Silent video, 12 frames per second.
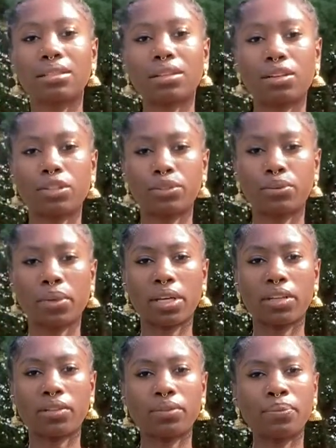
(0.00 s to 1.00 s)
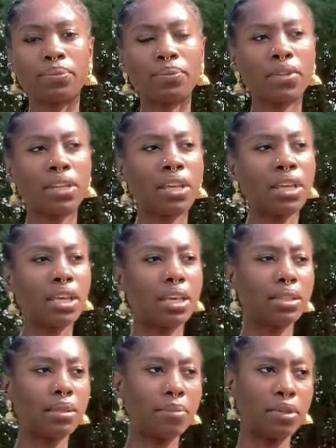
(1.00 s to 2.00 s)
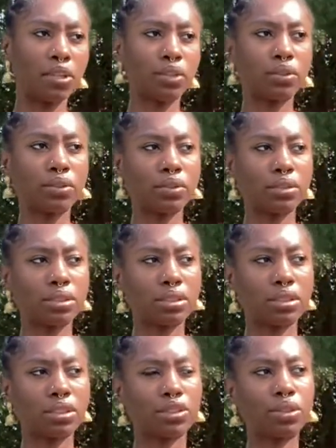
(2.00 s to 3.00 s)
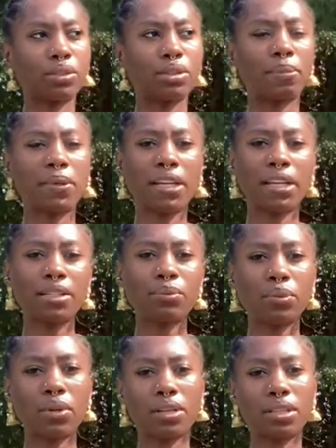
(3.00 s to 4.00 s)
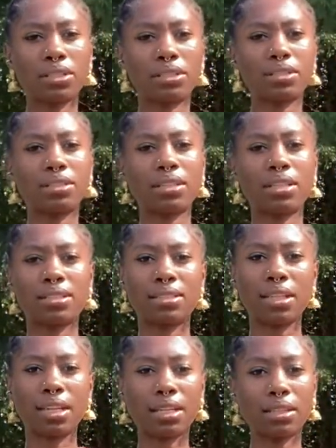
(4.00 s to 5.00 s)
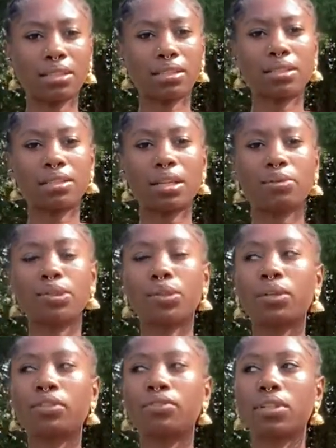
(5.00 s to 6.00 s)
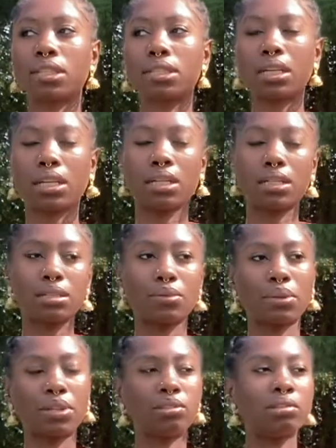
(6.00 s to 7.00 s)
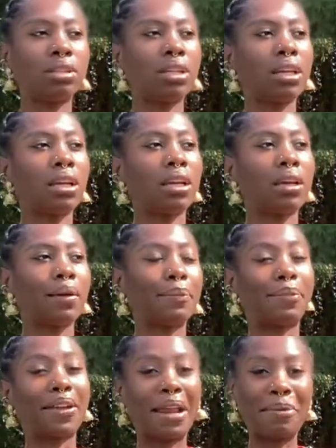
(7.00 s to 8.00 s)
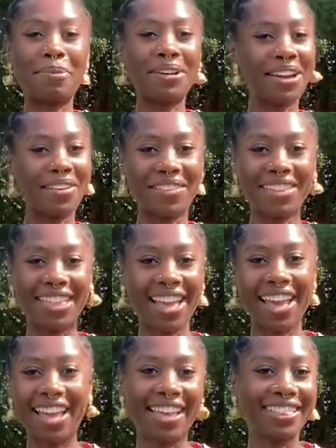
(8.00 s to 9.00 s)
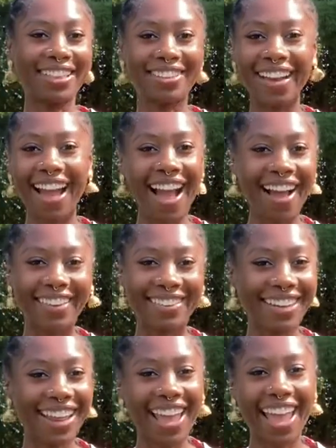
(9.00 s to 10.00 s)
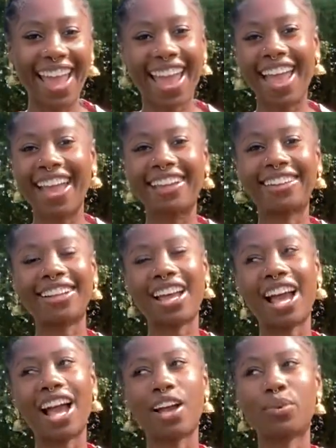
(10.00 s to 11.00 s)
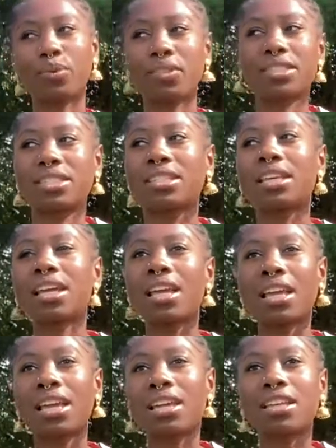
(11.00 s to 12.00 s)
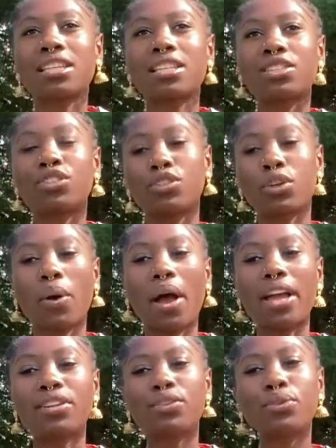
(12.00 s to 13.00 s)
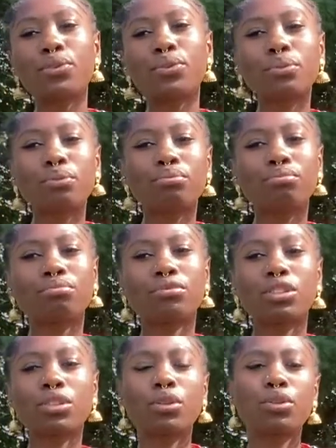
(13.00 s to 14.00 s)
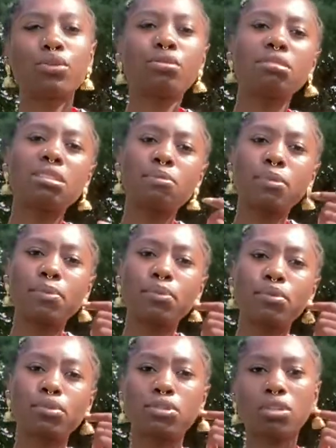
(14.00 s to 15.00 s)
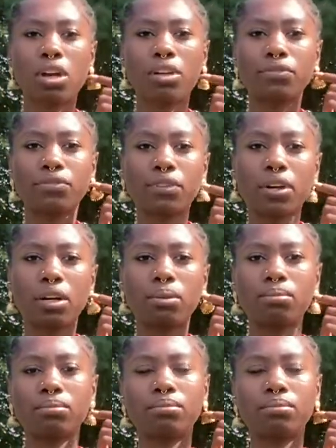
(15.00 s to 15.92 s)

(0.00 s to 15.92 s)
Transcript: as well in the middle. So the plan was aesthetic, because I was going for aesthetic as well. But I put everything in the ground, and I was, I knew, usually people start from